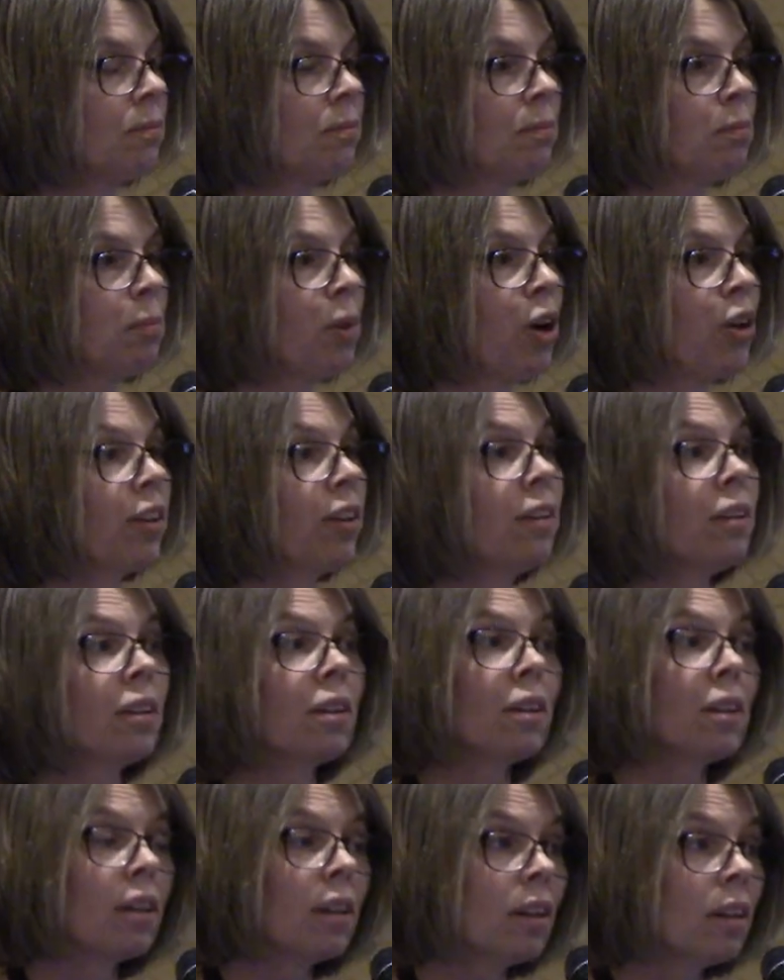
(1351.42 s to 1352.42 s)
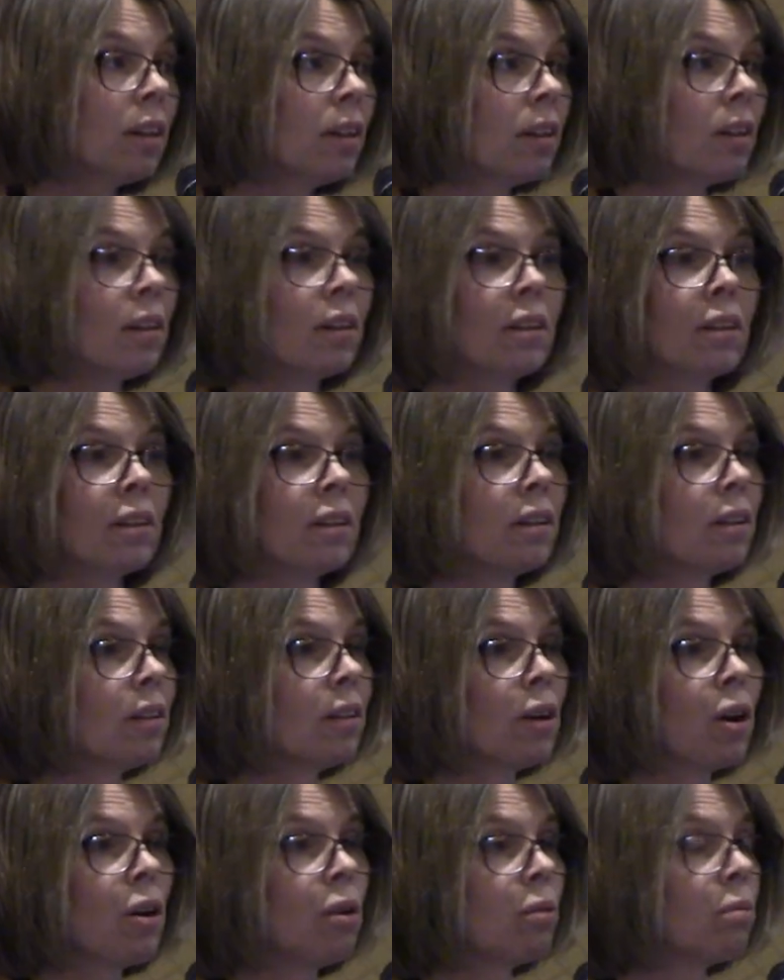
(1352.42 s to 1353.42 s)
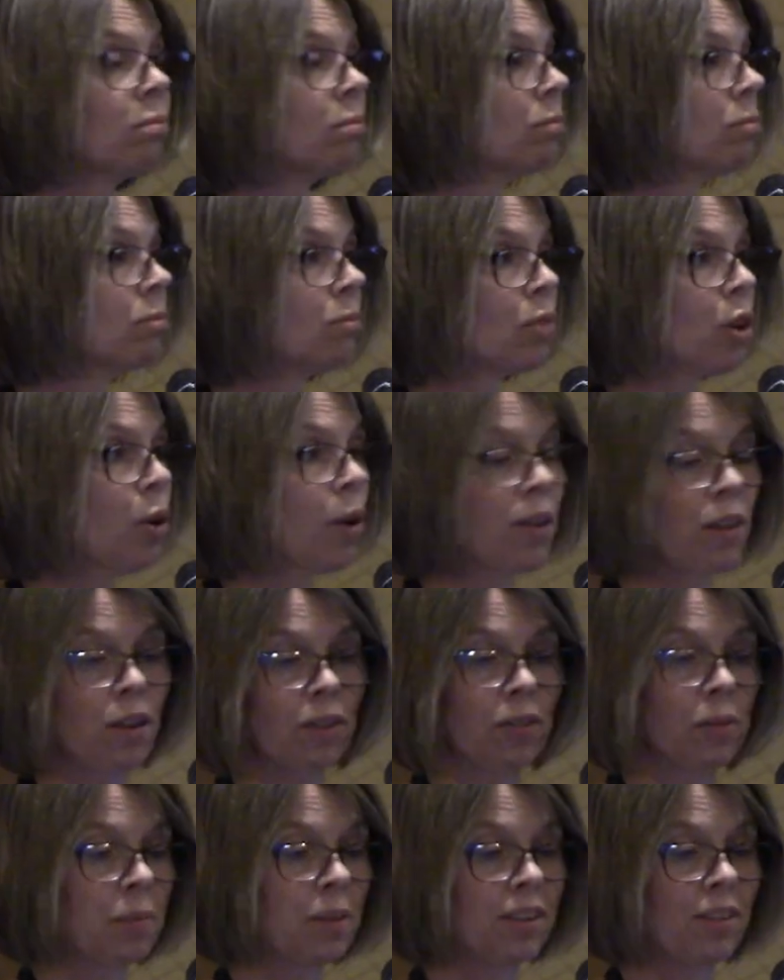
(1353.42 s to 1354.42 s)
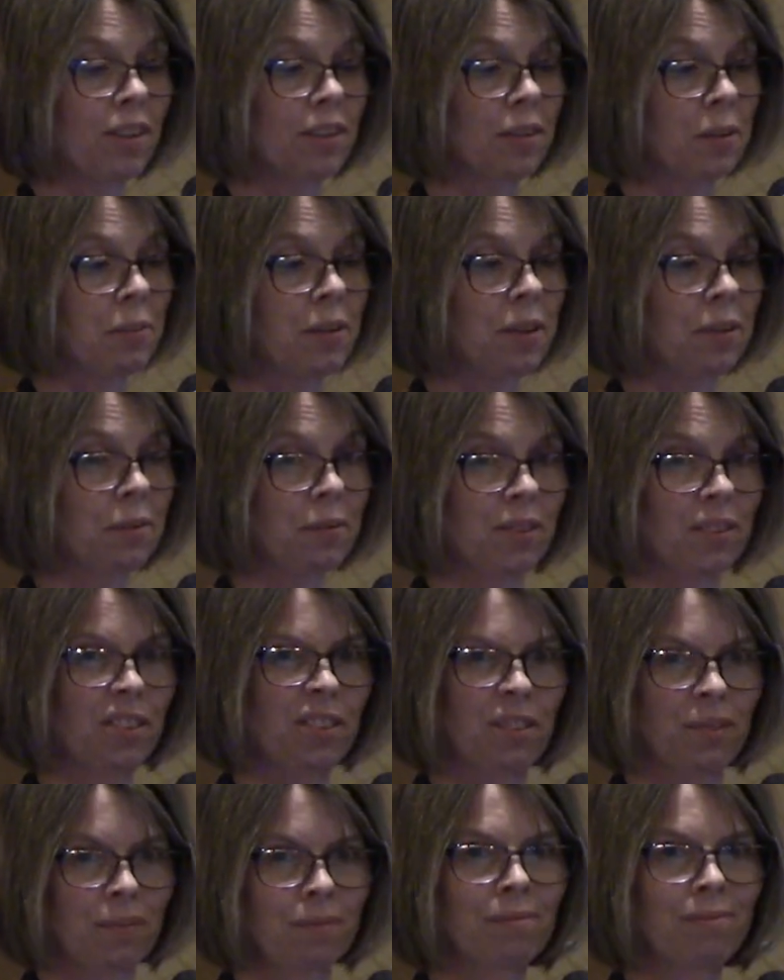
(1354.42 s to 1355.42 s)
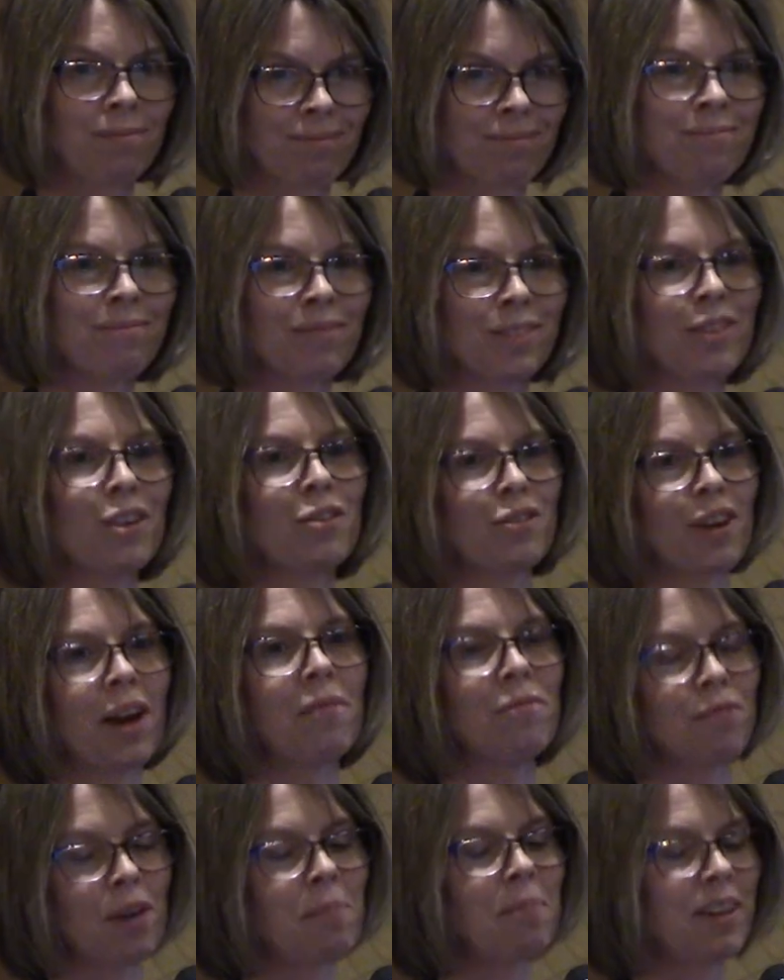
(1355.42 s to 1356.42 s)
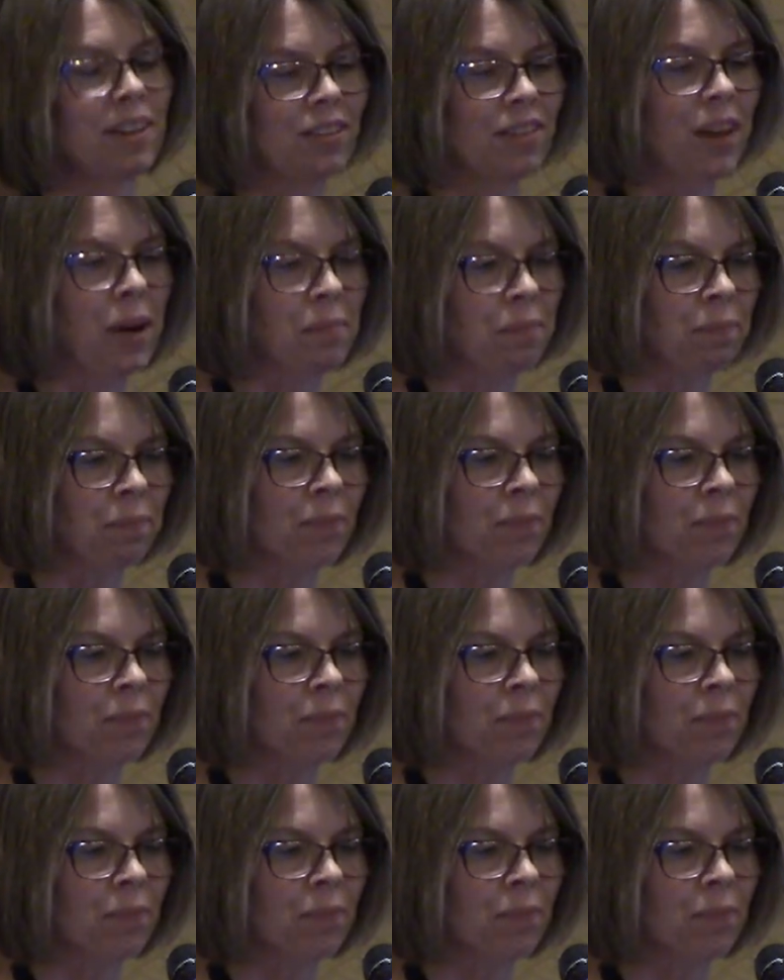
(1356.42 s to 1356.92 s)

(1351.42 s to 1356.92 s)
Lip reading: Pardon? Oh, I thought someone said something. So I have time, 5 minutes, yeah.